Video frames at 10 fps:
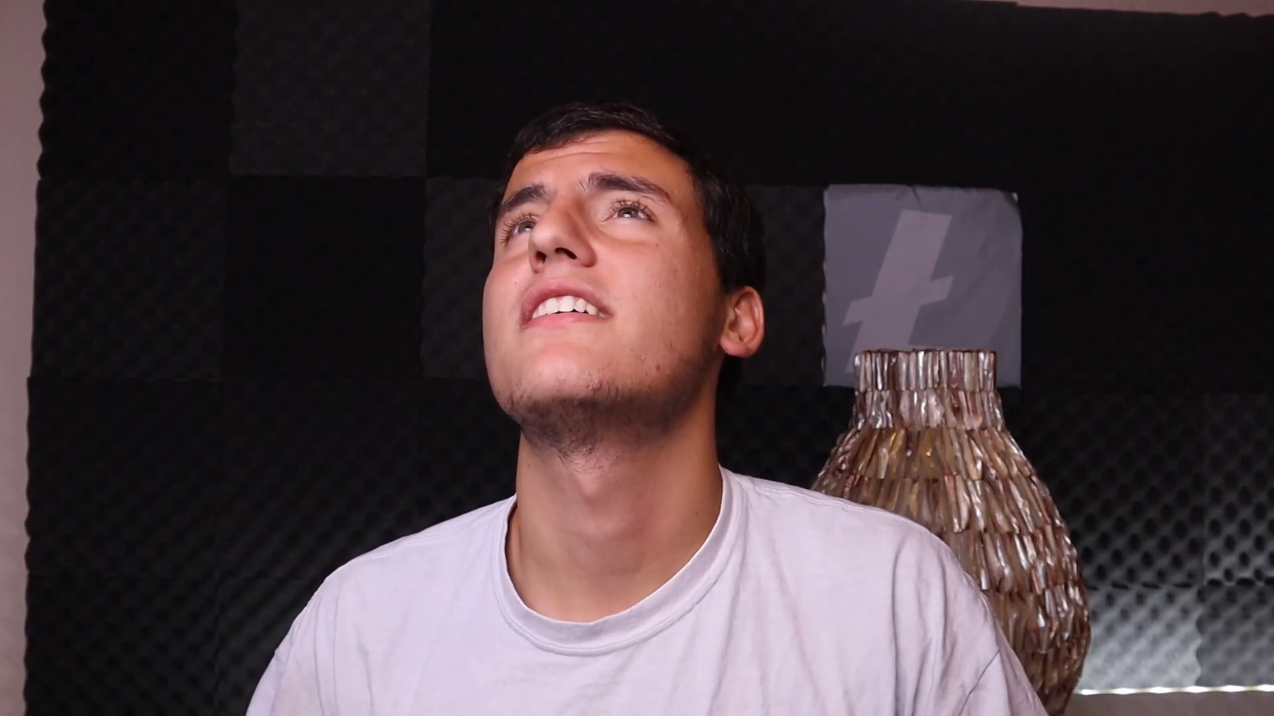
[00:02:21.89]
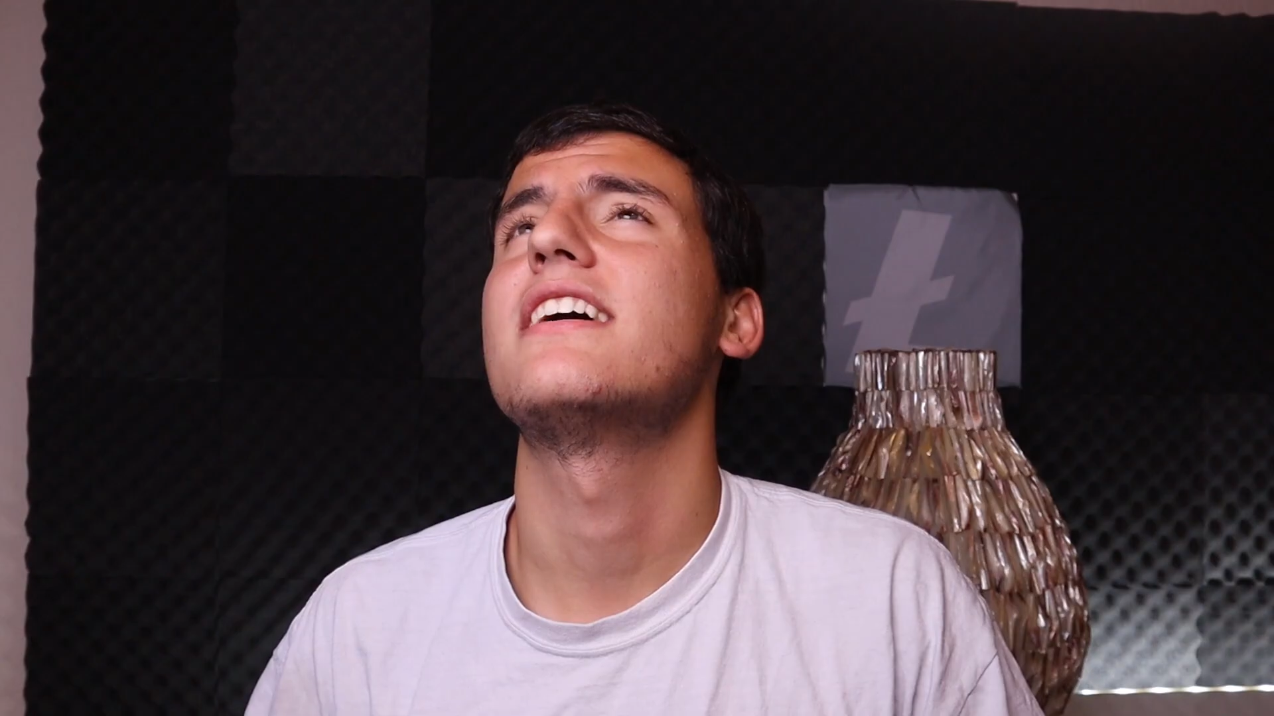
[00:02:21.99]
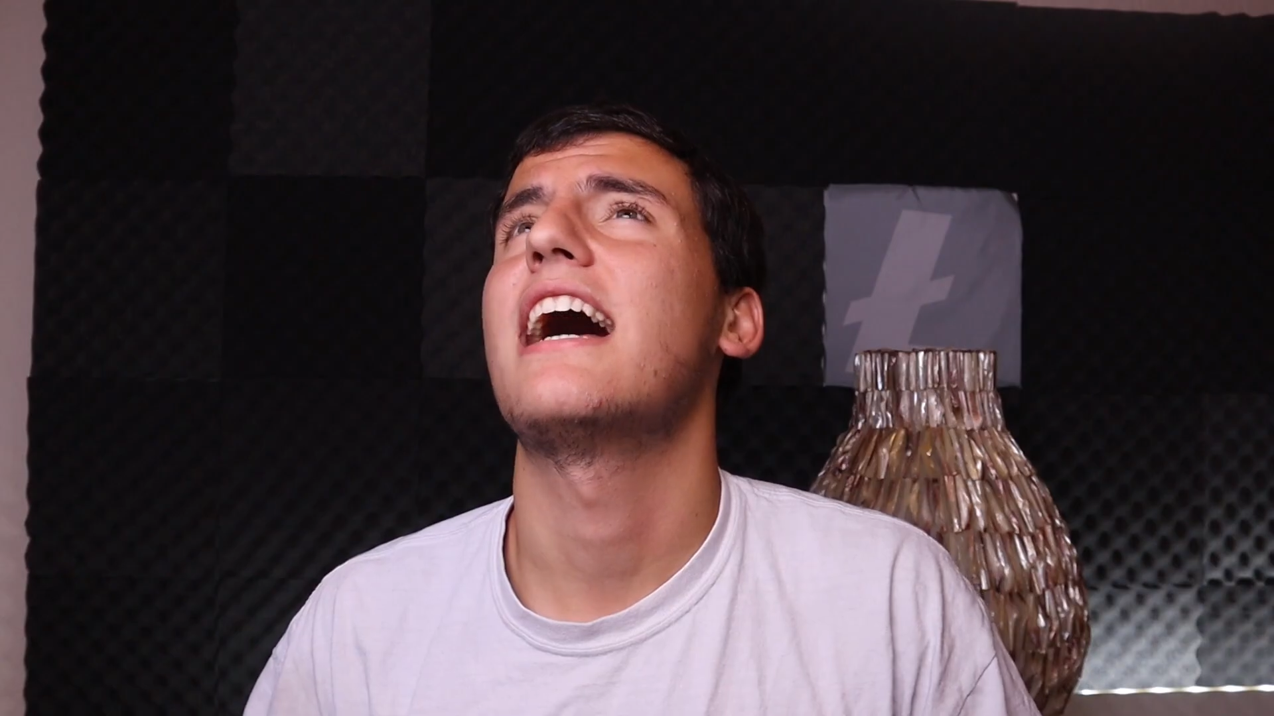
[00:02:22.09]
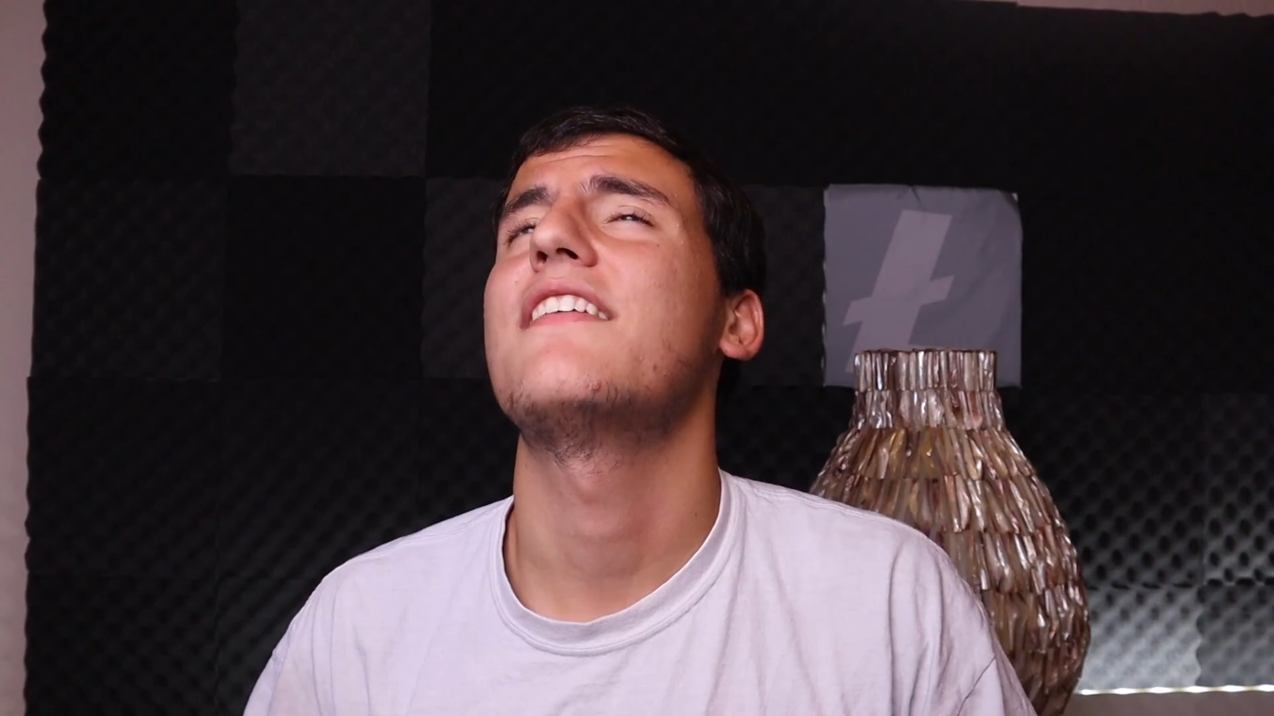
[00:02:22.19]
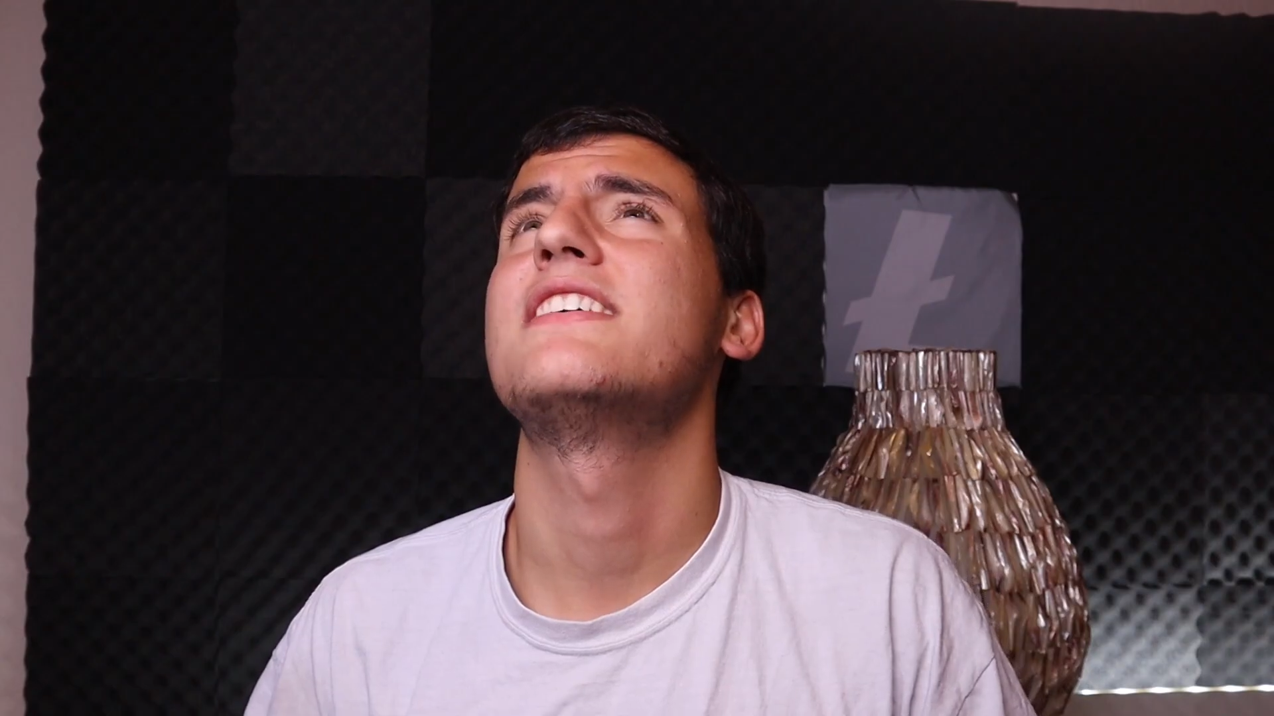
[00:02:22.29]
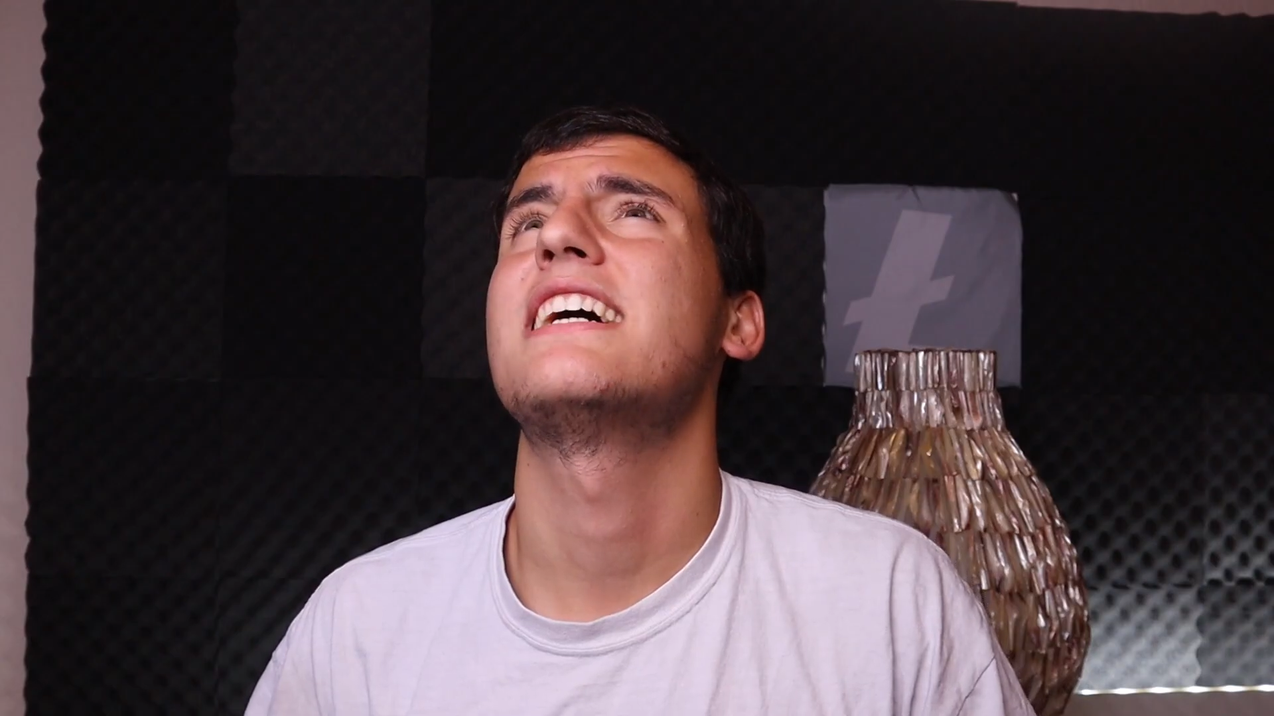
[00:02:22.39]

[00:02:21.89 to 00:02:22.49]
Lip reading: haven't